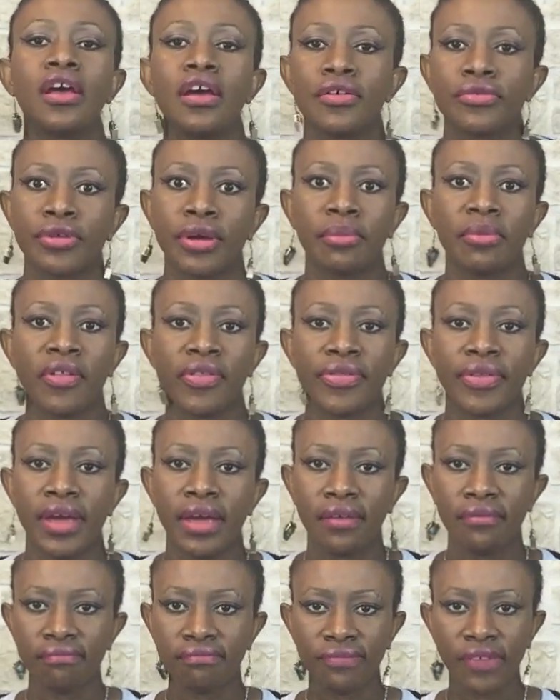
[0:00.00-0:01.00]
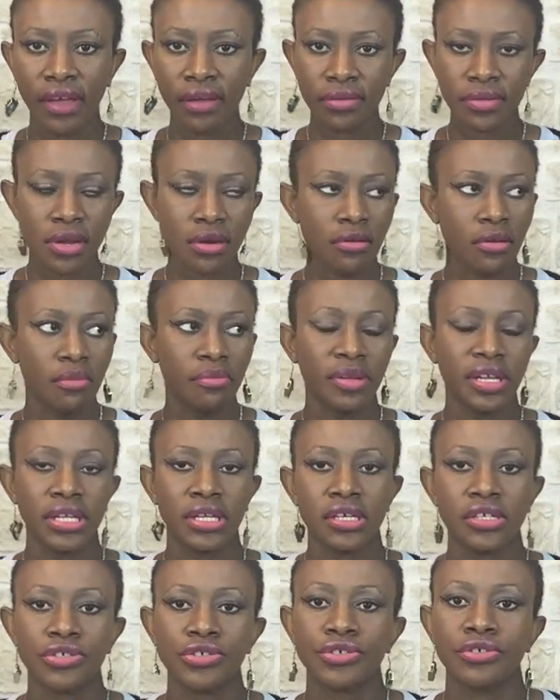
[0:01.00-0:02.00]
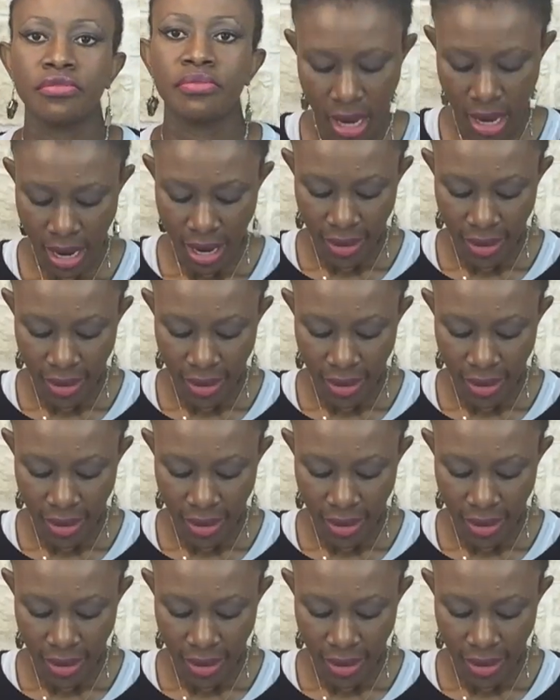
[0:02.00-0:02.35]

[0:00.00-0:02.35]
so I'm not saying things that are completely untrue.